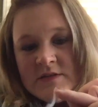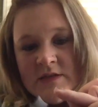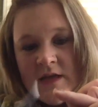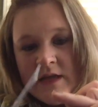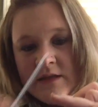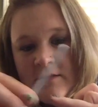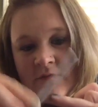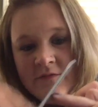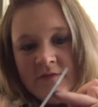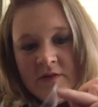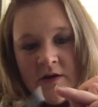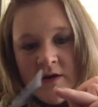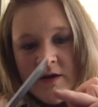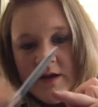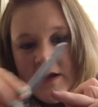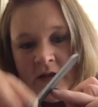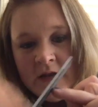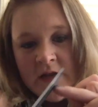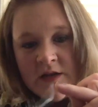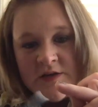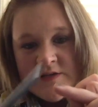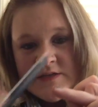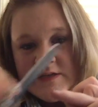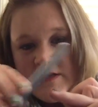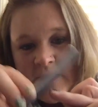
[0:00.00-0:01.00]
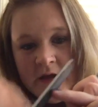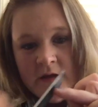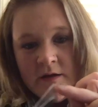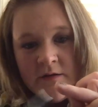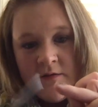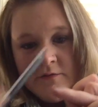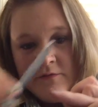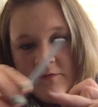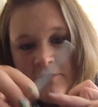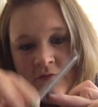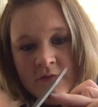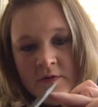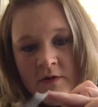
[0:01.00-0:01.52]
at the very end, I just kind
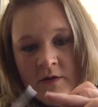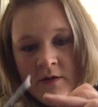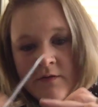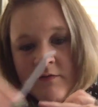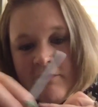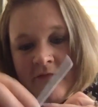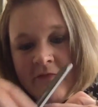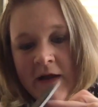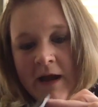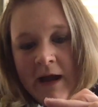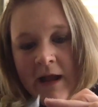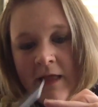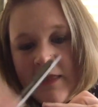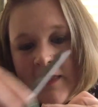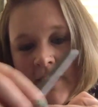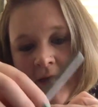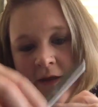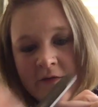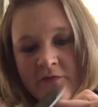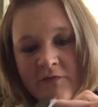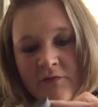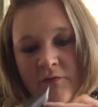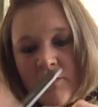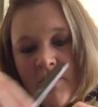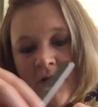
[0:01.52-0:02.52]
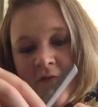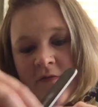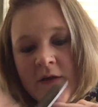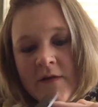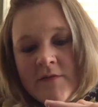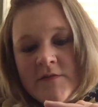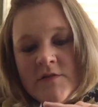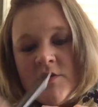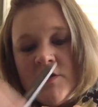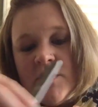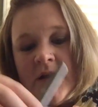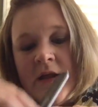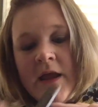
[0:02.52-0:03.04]
of file it at a
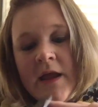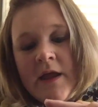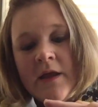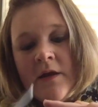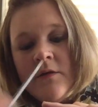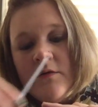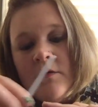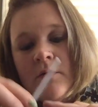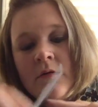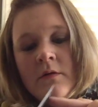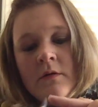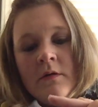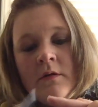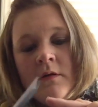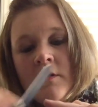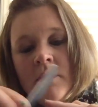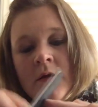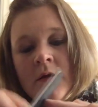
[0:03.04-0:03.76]
45-degree angle.